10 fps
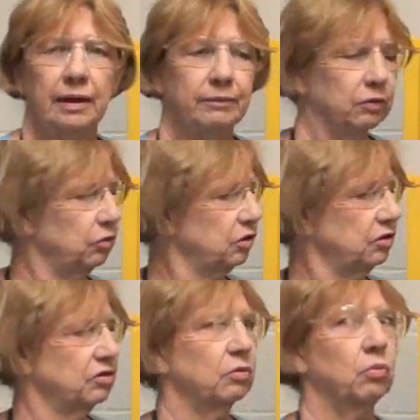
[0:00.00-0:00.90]
cabinet, which
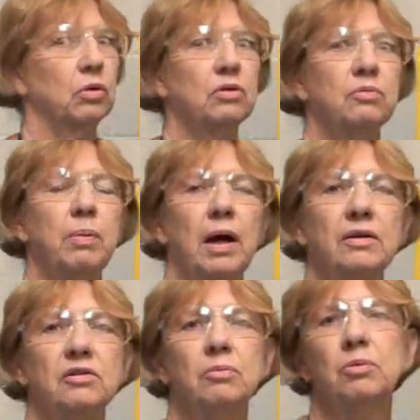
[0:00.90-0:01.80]
is the worst
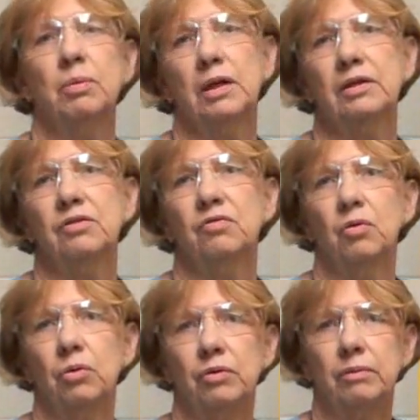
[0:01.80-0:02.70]
possible place
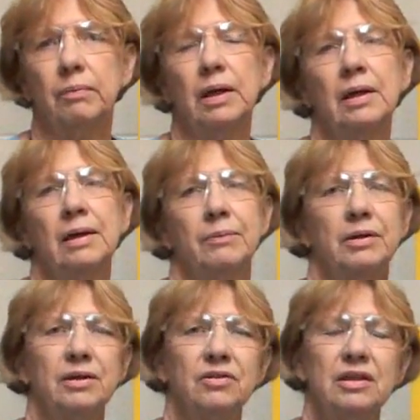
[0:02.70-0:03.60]
for them.
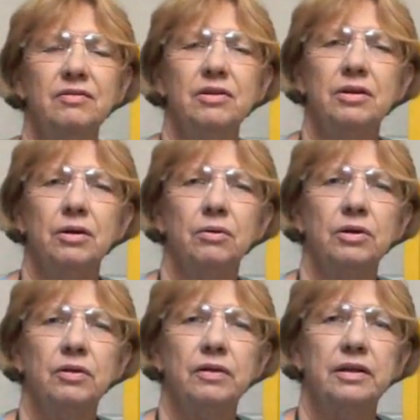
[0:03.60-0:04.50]
Because even though
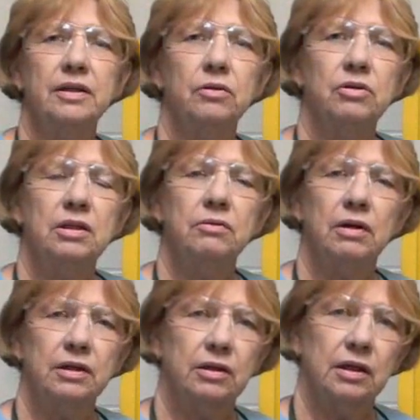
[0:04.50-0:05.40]
under the DOT
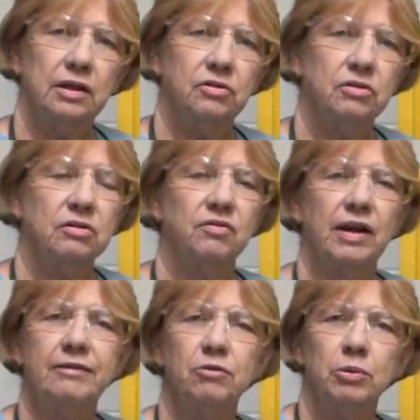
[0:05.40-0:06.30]
regulations,
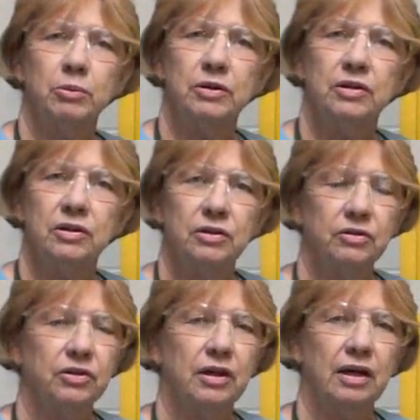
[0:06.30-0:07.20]
flammable
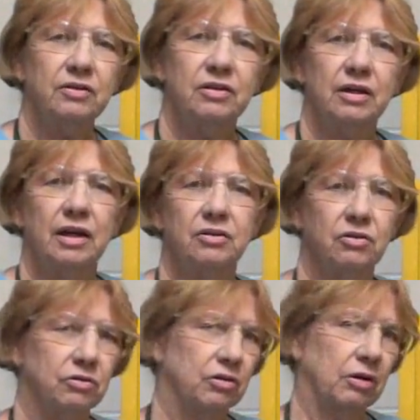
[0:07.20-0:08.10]
materials and
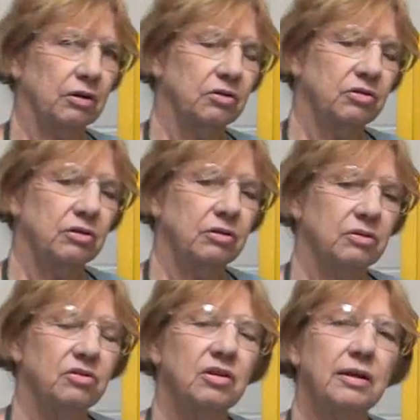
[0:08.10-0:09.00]
oxidizers are
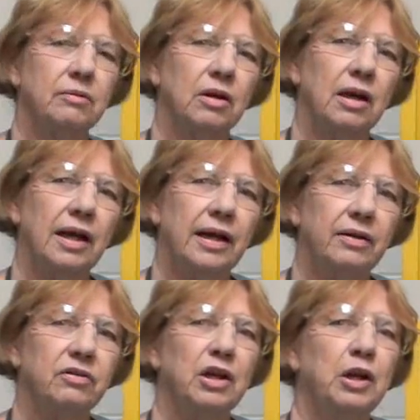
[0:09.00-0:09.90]
considered the same
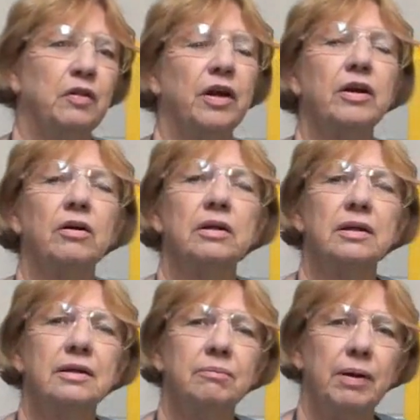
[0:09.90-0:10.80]
class, they are
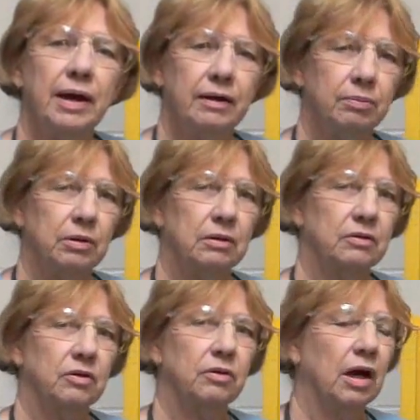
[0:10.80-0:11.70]
incompatible.
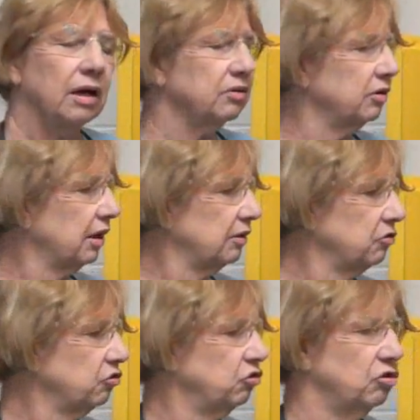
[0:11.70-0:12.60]
So an
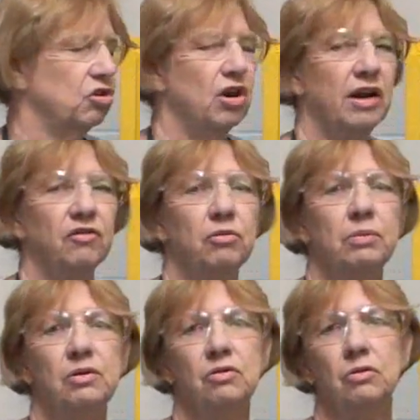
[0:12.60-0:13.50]
oxidizer should never
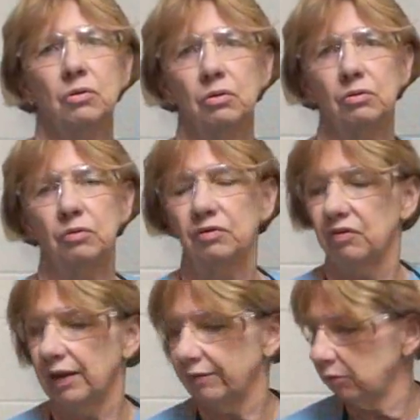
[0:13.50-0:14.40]
be stored
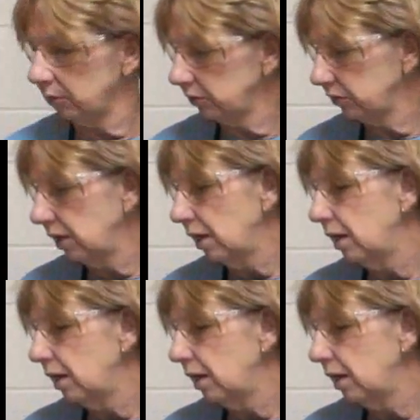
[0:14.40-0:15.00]
with flammables.